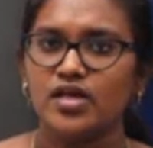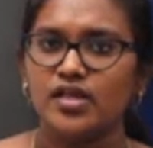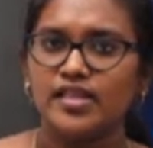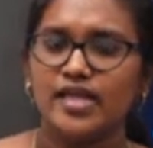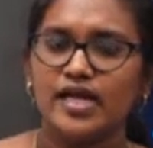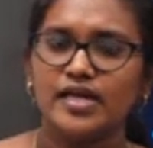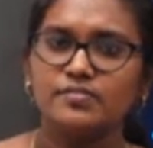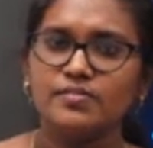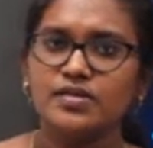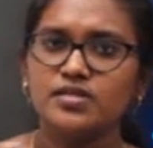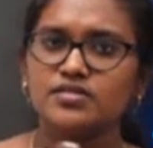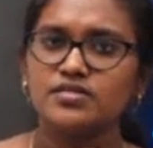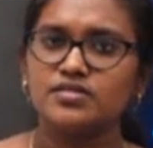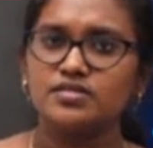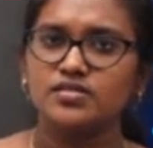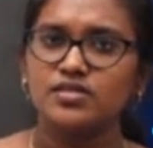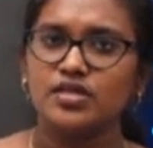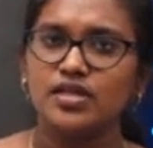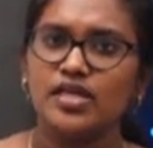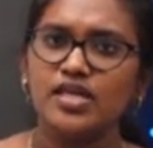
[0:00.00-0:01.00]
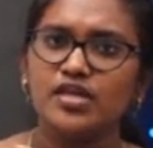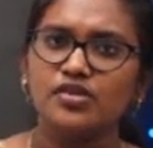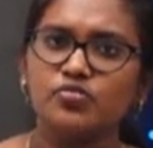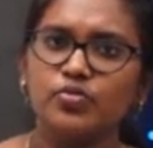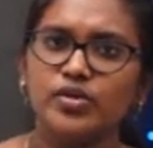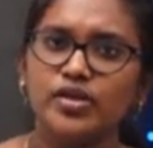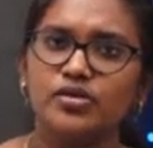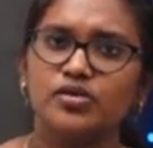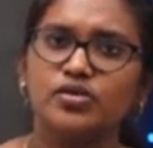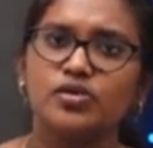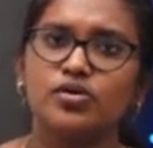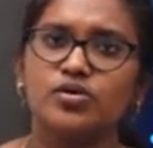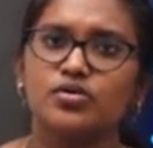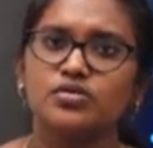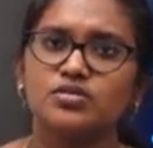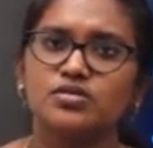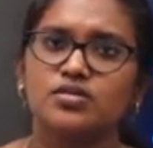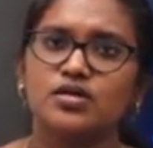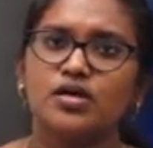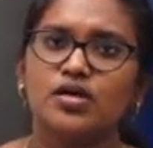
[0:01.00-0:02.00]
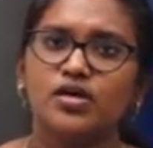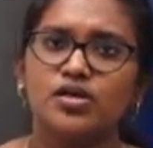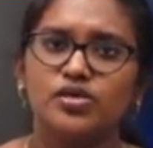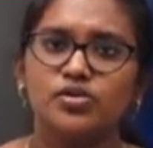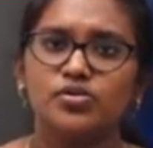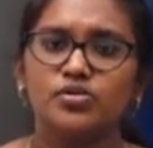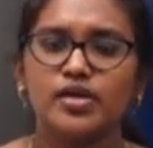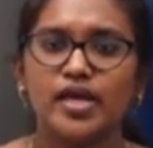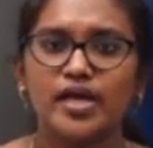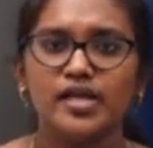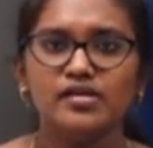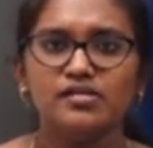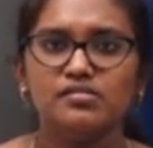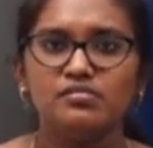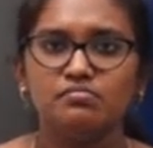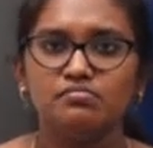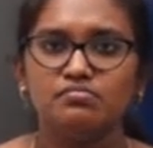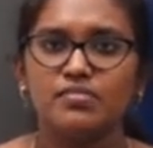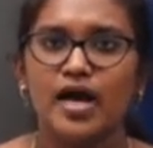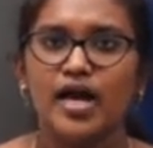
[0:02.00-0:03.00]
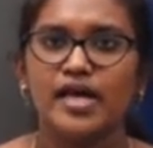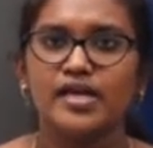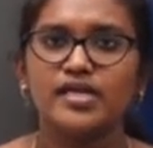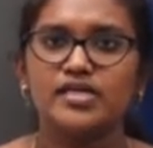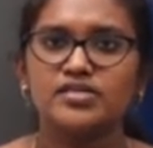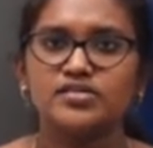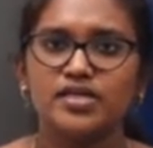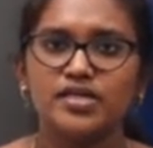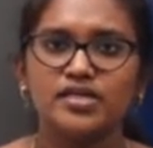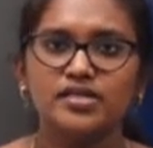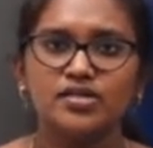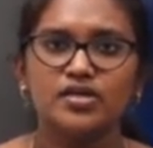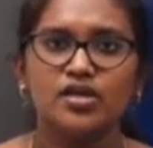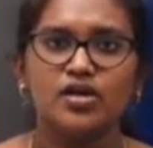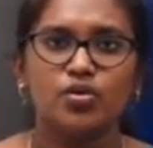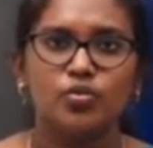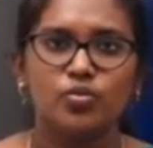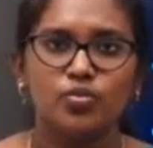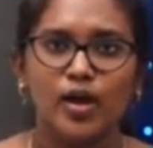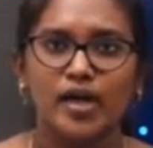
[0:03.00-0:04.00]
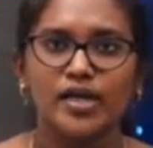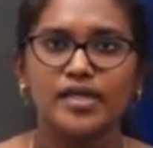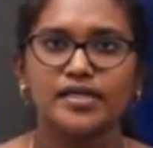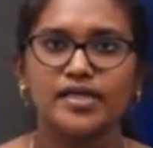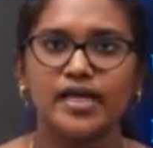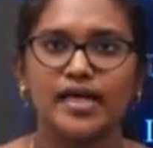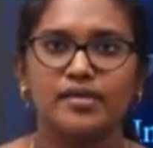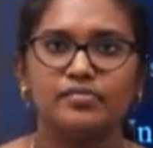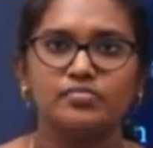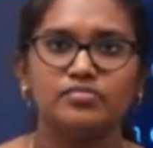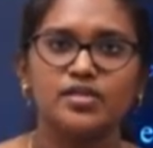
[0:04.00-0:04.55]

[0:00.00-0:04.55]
That means 3 windows you can manage at one time.